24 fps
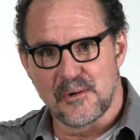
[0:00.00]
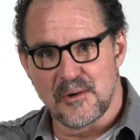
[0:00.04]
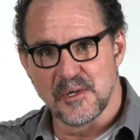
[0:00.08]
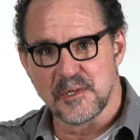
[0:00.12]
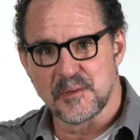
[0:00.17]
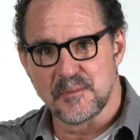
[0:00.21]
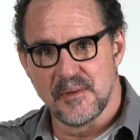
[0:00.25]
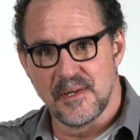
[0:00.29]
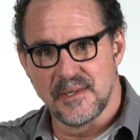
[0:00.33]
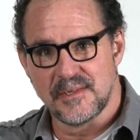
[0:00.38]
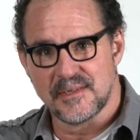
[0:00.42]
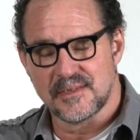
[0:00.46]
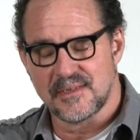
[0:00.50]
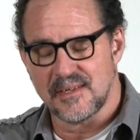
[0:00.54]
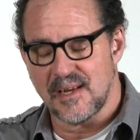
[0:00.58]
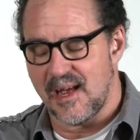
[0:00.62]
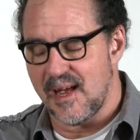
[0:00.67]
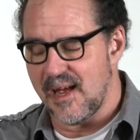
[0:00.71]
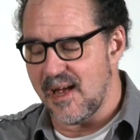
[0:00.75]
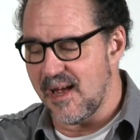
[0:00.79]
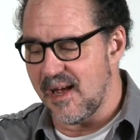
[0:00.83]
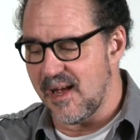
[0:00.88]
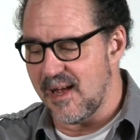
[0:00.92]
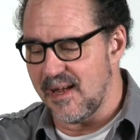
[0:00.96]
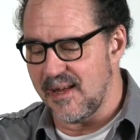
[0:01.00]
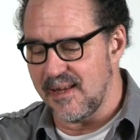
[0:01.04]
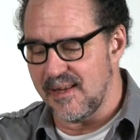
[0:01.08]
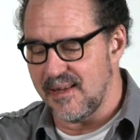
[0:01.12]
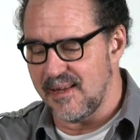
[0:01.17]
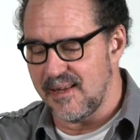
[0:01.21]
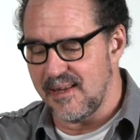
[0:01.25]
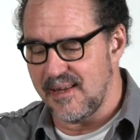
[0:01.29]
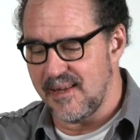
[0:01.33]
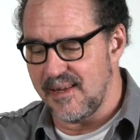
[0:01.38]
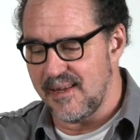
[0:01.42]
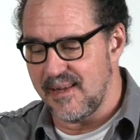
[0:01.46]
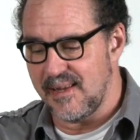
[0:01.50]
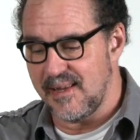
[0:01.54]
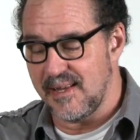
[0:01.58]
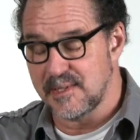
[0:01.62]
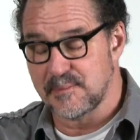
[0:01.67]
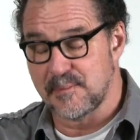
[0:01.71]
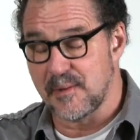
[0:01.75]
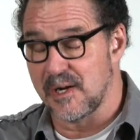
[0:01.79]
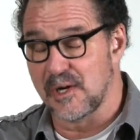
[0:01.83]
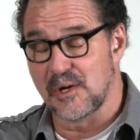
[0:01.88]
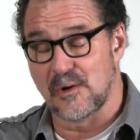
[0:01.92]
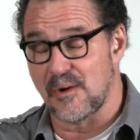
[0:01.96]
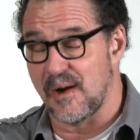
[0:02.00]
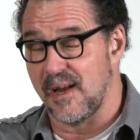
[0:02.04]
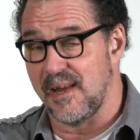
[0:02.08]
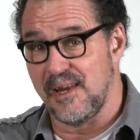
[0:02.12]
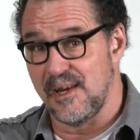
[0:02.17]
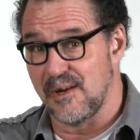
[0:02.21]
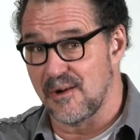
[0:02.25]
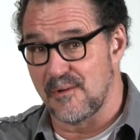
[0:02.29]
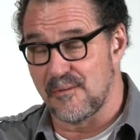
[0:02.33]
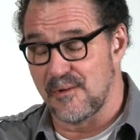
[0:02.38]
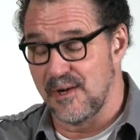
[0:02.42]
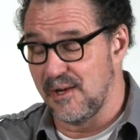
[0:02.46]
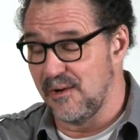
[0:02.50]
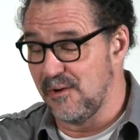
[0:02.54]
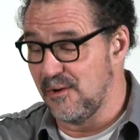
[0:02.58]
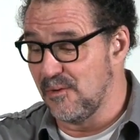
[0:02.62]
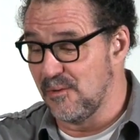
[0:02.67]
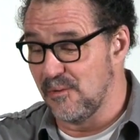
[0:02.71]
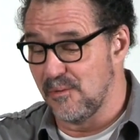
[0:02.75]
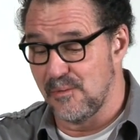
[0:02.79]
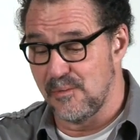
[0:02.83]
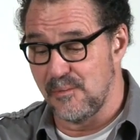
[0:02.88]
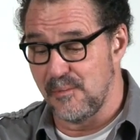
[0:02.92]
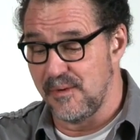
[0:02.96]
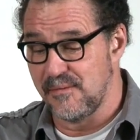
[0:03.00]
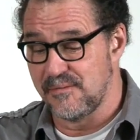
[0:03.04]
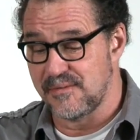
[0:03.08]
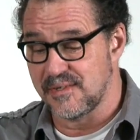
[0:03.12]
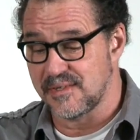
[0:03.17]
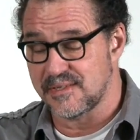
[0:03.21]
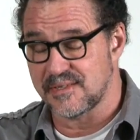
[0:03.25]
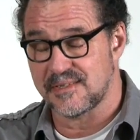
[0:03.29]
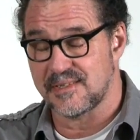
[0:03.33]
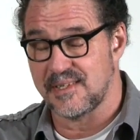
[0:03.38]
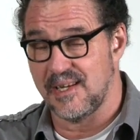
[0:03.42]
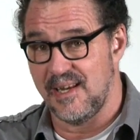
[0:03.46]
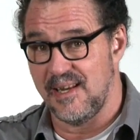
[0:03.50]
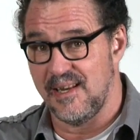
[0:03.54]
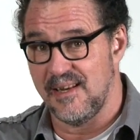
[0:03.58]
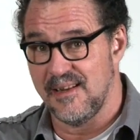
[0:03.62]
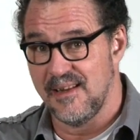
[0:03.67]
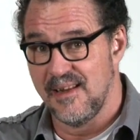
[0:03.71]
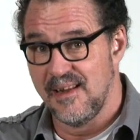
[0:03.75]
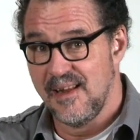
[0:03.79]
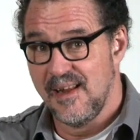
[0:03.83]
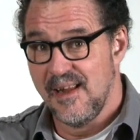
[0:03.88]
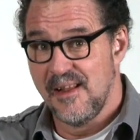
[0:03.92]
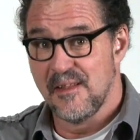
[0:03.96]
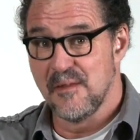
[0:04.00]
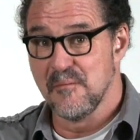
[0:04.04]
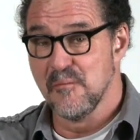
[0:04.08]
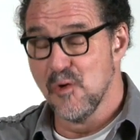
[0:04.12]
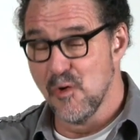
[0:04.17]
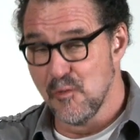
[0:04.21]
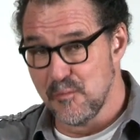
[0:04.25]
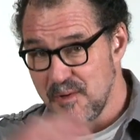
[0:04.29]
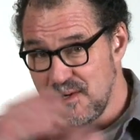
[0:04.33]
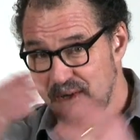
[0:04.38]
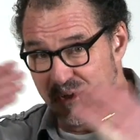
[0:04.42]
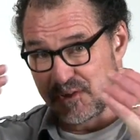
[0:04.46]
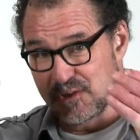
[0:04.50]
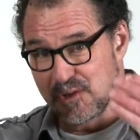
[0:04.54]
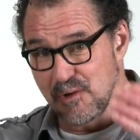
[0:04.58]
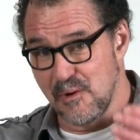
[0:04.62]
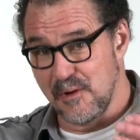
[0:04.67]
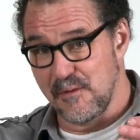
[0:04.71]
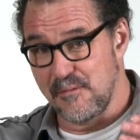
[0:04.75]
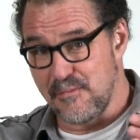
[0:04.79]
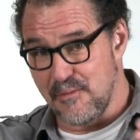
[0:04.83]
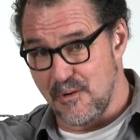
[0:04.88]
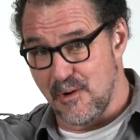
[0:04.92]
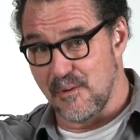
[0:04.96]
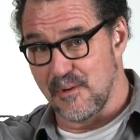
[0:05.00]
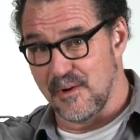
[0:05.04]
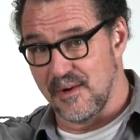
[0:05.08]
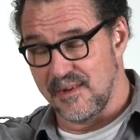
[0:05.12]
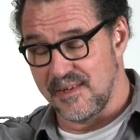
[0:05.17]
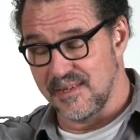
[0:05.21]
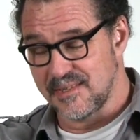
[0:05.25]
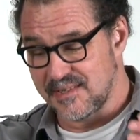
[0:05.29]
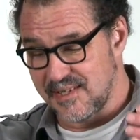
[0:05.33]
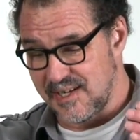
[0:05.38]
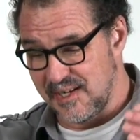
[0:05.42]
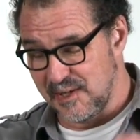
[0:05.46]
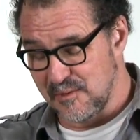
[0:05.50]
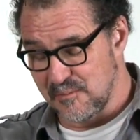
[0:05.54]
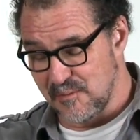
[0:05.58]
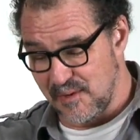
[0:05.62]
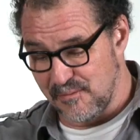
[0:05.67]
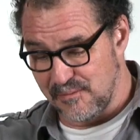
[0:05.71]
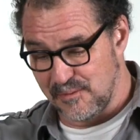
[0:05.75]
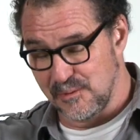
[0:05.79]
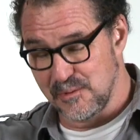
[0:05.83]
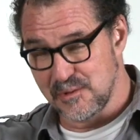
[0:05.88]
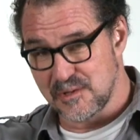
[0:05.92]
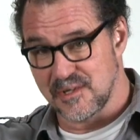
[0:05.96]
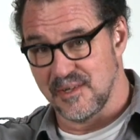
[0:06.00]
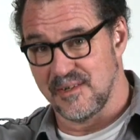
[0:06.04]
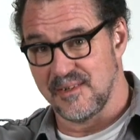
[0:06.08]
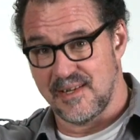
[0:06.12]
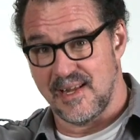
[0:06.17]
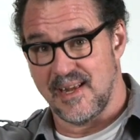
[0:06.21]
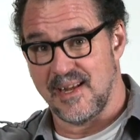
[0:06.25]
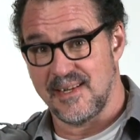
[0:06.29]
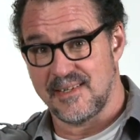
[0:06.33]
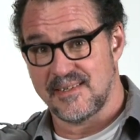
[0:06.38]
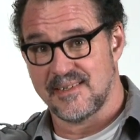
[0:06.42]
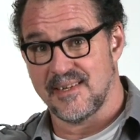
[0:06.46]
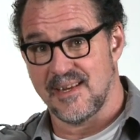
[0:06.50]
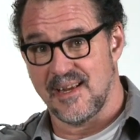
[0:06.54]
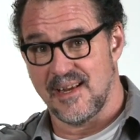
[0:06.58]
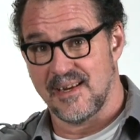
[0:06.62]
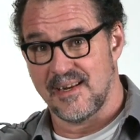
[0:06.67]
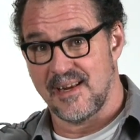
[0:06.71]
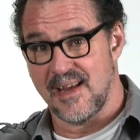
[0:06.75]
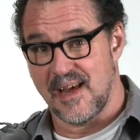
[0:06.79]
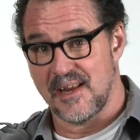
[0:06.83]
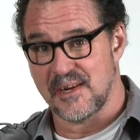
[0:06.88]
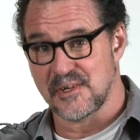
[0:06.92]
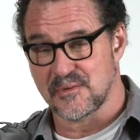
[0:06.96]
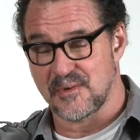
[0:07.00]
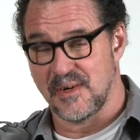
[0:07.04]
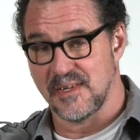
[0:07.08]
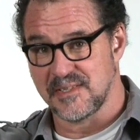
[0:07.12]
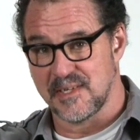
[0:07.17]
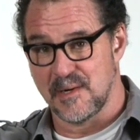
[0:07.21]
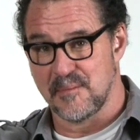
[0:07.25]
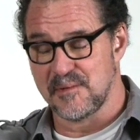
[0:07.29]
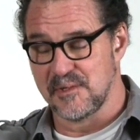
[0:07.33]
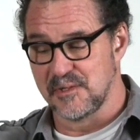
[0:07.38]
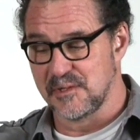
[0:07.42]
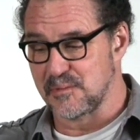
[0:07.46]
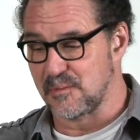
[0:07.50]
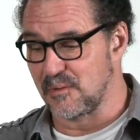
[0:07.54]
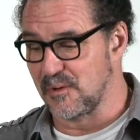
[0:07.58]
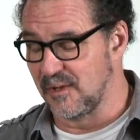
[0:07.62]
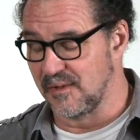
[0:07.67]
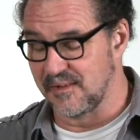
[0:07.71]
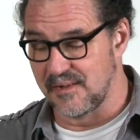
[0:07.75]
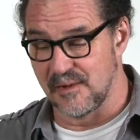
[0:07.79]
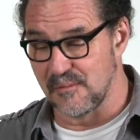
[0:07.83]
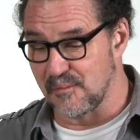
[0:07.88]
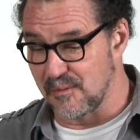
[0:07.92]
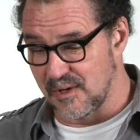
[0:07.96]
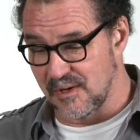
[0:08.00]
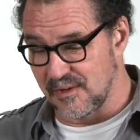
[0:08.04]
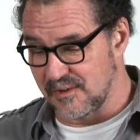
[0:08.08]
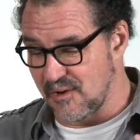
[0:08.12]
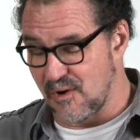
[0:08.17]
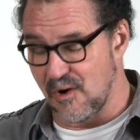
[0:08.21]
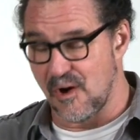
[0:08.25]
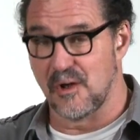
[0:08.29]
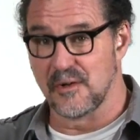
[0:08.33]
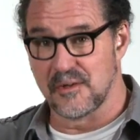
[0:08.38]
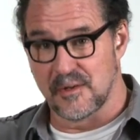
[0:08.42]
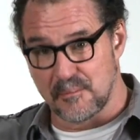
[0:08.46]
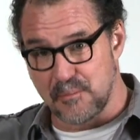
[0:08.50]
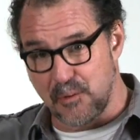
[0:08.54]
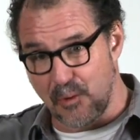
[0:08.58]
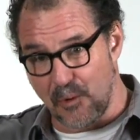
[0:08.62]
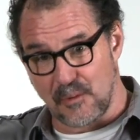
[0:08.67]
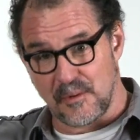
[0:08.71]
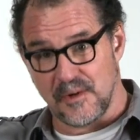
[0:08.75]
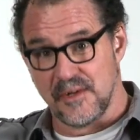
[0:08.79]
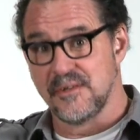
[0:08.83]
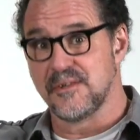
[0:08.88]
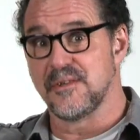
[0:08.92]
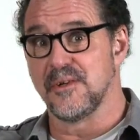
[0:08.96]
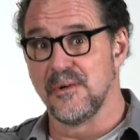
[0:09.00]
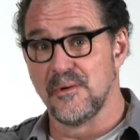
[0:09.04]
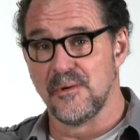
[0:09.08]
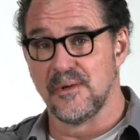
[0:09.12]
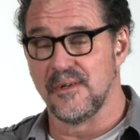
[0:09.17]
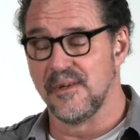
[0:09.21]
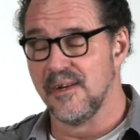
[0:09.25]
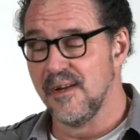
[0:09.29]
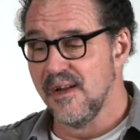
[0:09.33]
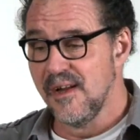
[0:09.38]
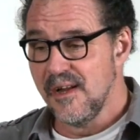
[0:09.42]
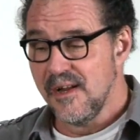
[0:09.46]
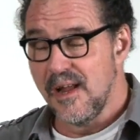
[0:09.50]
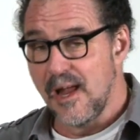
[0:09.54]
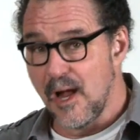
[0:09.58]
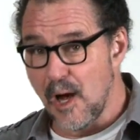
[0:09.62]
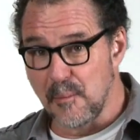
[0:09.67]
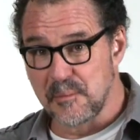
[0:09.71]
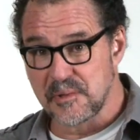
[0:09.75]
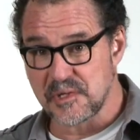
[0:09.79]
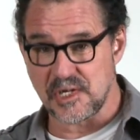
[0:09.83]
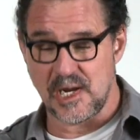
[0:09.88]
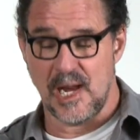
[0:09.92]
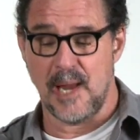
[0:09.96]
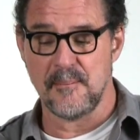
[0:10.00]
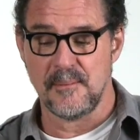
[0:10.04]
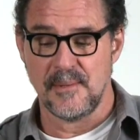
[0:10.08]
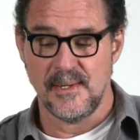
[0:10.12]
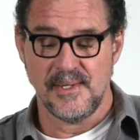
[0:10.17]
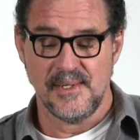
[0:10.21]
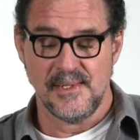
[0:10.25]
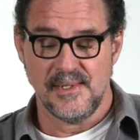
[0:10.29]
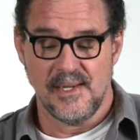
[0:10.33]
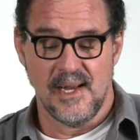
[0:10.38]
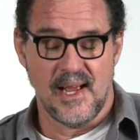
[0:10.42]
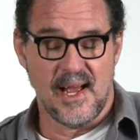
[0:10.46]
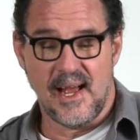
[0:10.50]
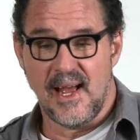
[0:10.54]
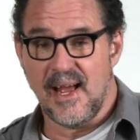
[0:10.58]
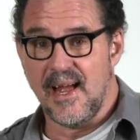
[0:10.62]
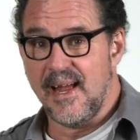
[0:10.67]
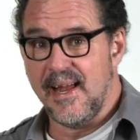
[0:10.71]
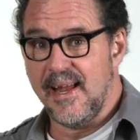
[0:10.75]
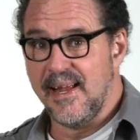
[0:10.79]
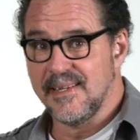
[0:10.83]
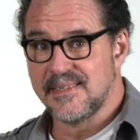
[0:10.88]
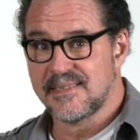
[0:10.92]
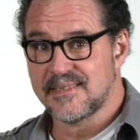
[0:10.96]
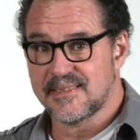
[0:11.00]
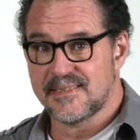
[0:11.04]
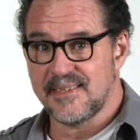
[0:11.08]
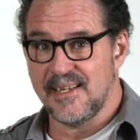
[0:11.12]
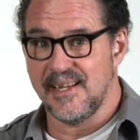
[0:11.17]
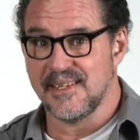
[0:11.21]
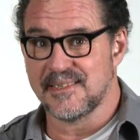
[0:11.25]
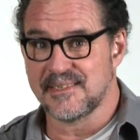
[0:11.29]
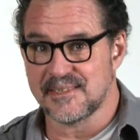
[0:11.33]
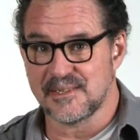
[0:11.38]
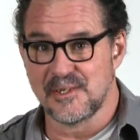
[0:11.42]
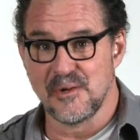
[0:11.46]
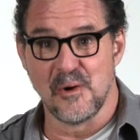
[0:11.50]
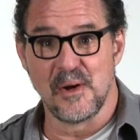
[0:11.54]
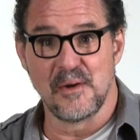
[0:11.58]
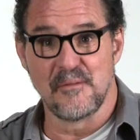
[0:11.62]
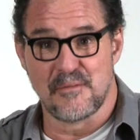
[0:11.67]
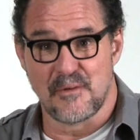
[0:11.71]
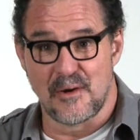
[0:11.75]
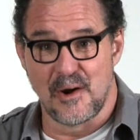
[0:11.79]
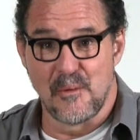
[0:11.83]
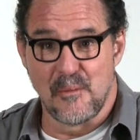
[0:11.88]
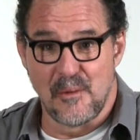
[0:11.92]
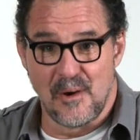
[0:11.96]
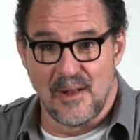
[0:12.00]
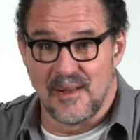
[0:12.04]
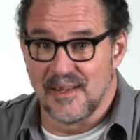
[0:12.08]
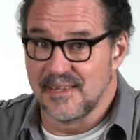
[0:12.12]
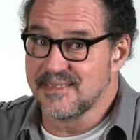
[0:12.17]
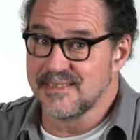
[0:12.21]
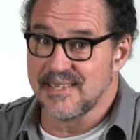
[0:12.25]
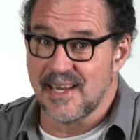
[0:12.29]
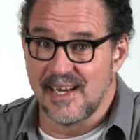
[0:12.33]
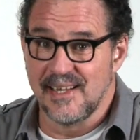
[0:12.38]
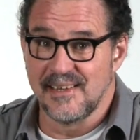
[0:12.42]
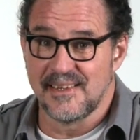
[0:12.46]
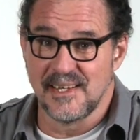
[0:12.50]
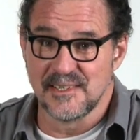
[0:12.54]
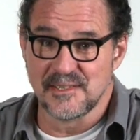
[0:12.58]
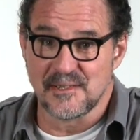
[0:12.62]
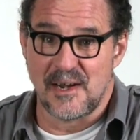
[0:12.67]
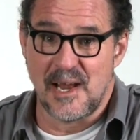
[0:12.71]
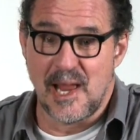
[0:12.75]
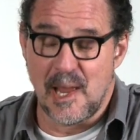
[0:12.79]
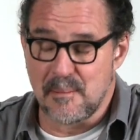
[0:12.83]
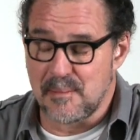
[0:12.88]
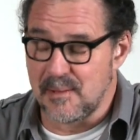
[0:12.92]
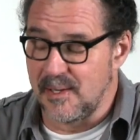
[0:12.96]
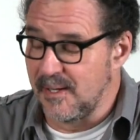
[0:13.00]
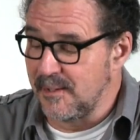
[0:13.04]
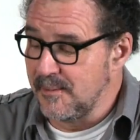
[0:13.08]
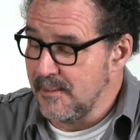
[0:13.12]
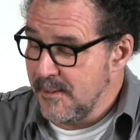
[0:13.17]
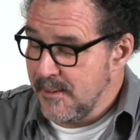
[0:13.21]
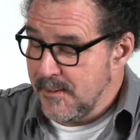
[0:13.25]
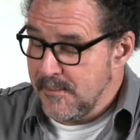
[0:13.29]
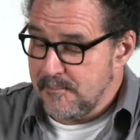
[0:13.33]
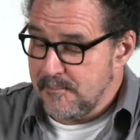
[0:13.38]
Christmas. It's been a great year at Renew. We've just seen the movement is going forward, this kingdom revolution that God is raising up in this world and that we're called to pour into and help shape. It's going very well. Exciting things are happening.